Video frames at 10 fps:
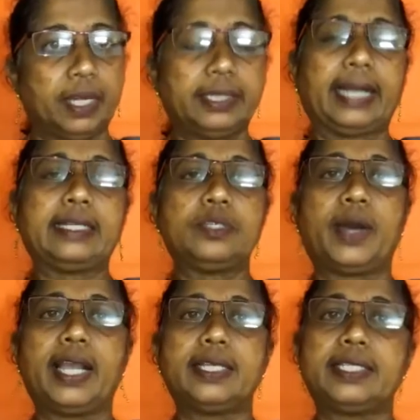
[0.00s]
That is
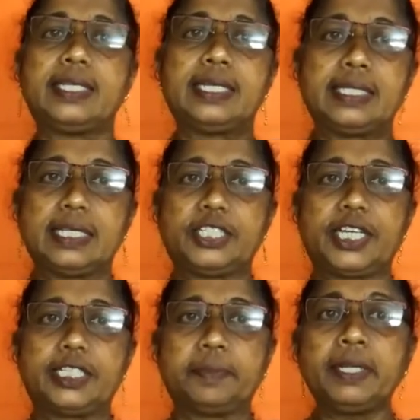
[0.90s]
why I said
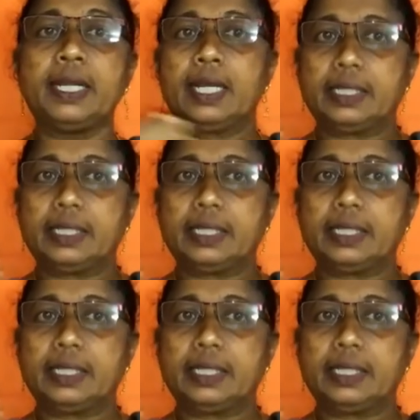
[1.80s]
interchangeable.